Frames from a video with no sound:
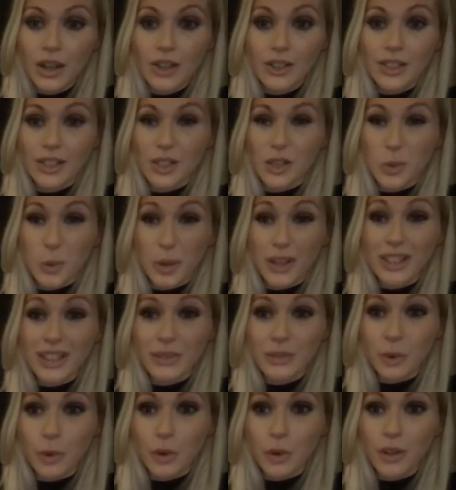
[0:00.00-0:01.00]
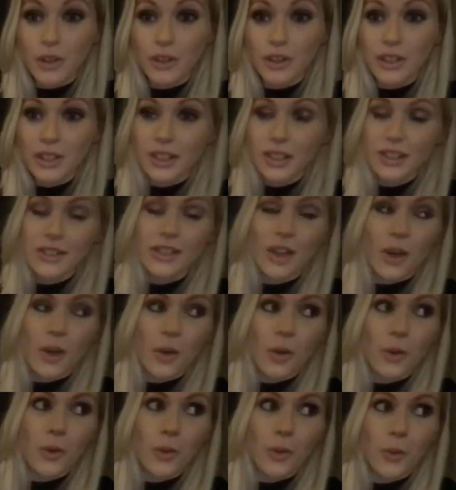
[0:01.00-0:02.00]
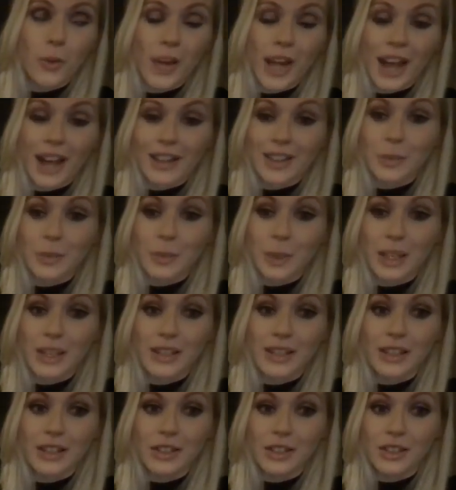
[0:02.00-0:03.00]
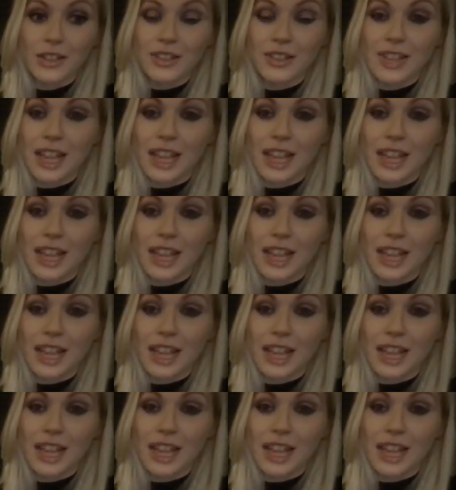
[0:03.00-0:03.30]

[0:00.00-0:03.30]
So it's 20 foot. So we had to basically just